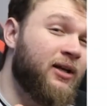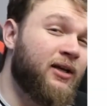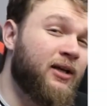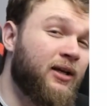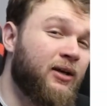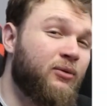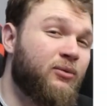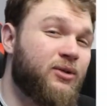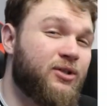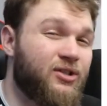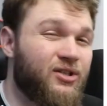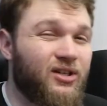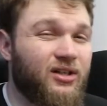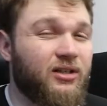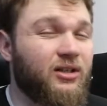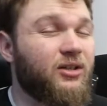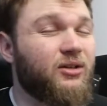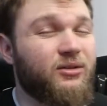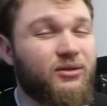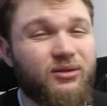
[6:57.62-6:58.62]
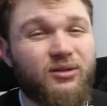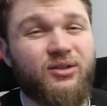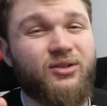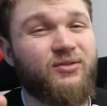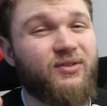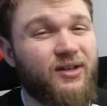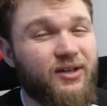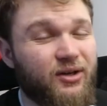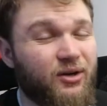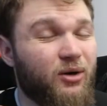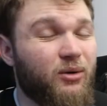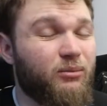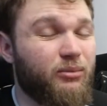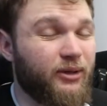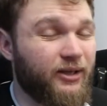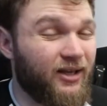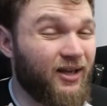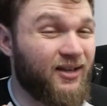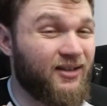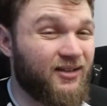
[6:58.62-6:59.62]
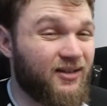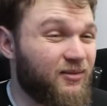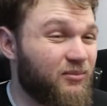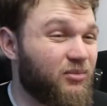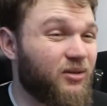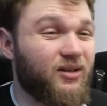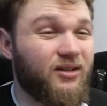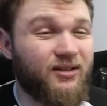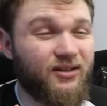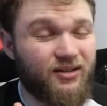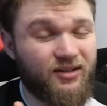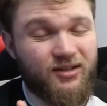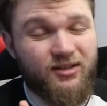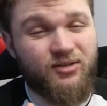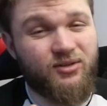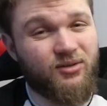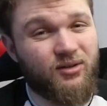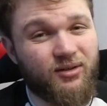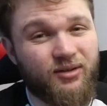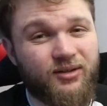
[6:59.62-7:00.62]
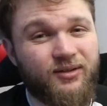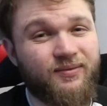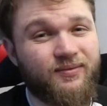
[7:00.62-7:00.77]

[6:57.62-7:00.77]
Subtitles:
here, which I know looks very complicated, but it's not.